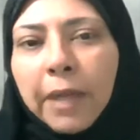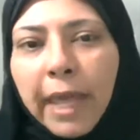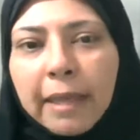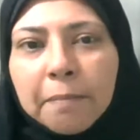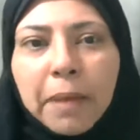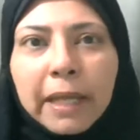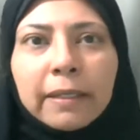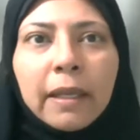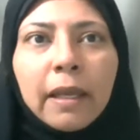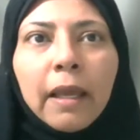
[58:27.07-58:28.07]
Okay,
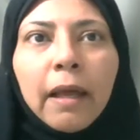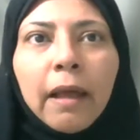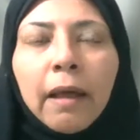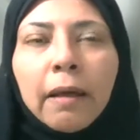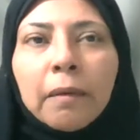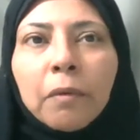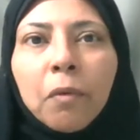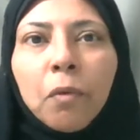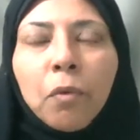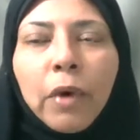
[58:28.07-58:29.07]
but
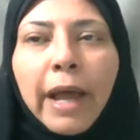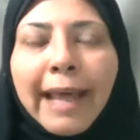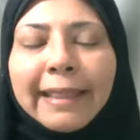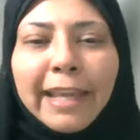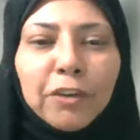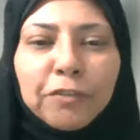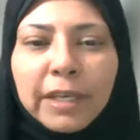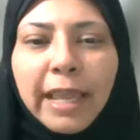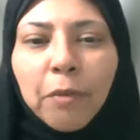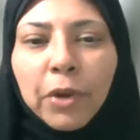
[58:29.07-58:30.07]
at the end of
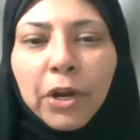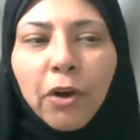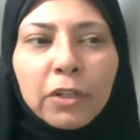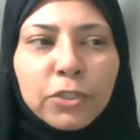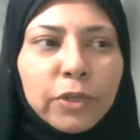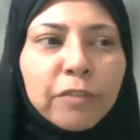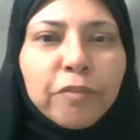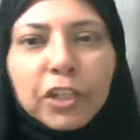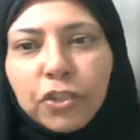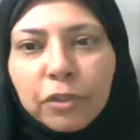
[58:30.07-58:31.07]
the day, we're also
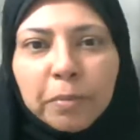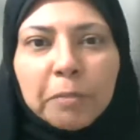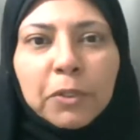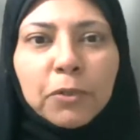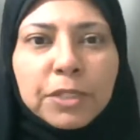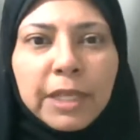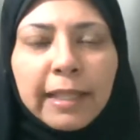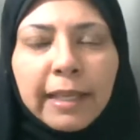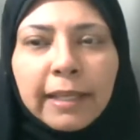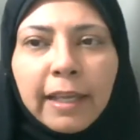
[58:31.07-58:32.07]
confessional people who
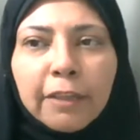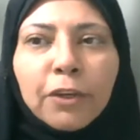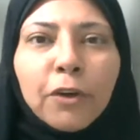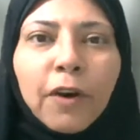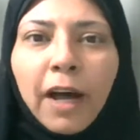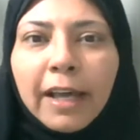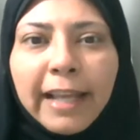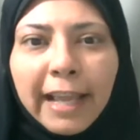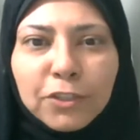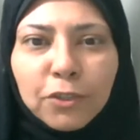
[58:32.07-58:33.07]
say that the
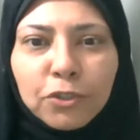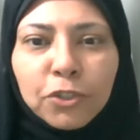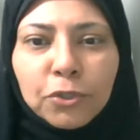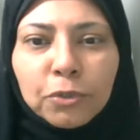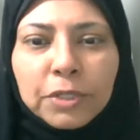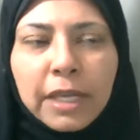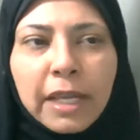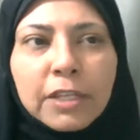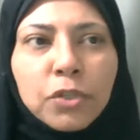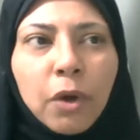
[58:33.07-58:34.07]
Quran has those tools.
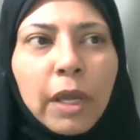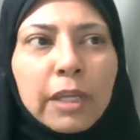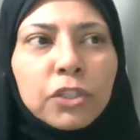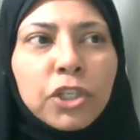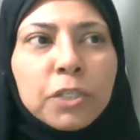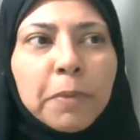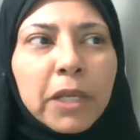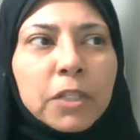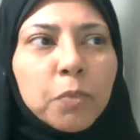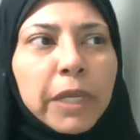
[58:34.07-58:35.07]
So just
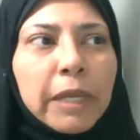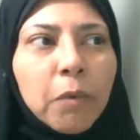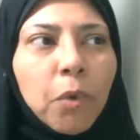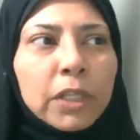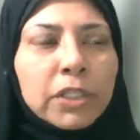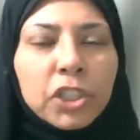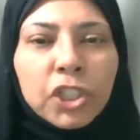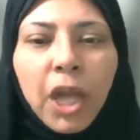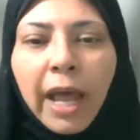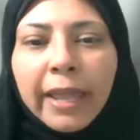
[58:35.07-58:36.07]
because we want to
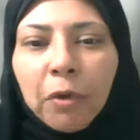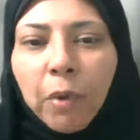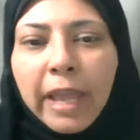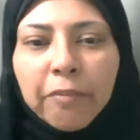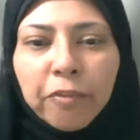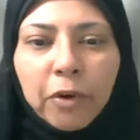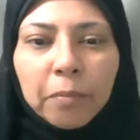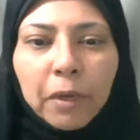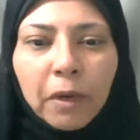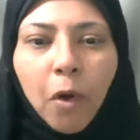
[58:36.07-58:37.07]
shy away
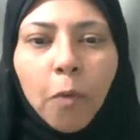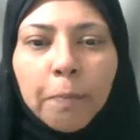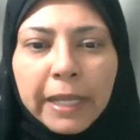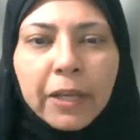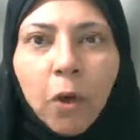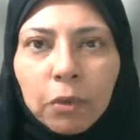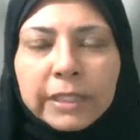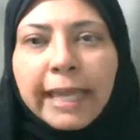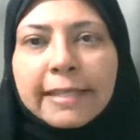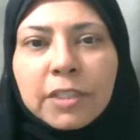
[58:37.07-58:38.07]
from opening
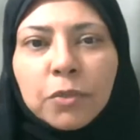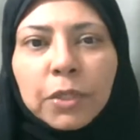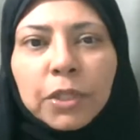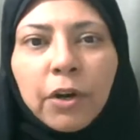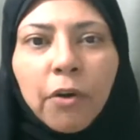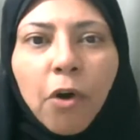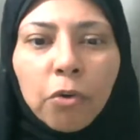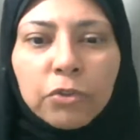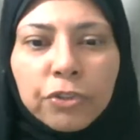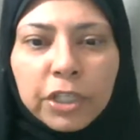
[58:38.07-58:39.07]
cold cases within our
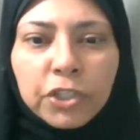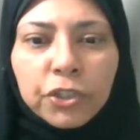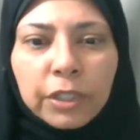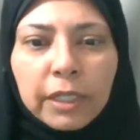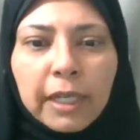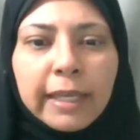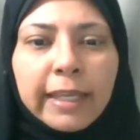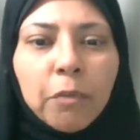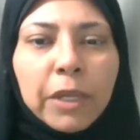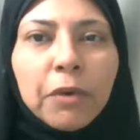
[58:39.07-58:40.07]
own tradition,
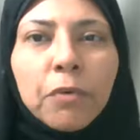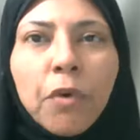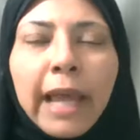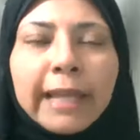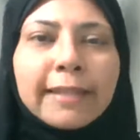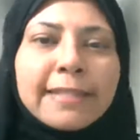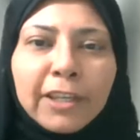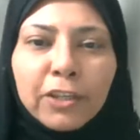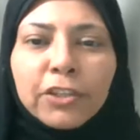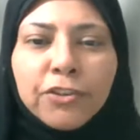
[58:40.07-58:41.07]
can we ride the
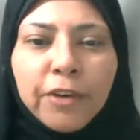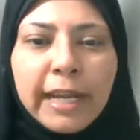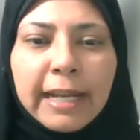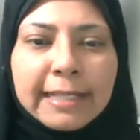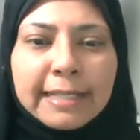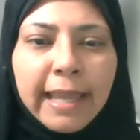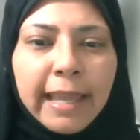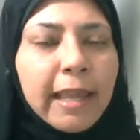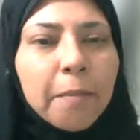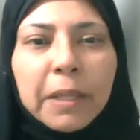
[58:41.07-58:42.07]
secular train and
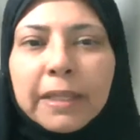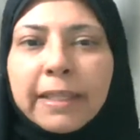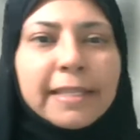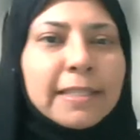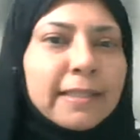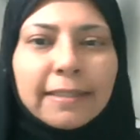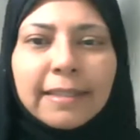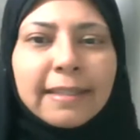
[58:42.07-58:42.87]
say, but this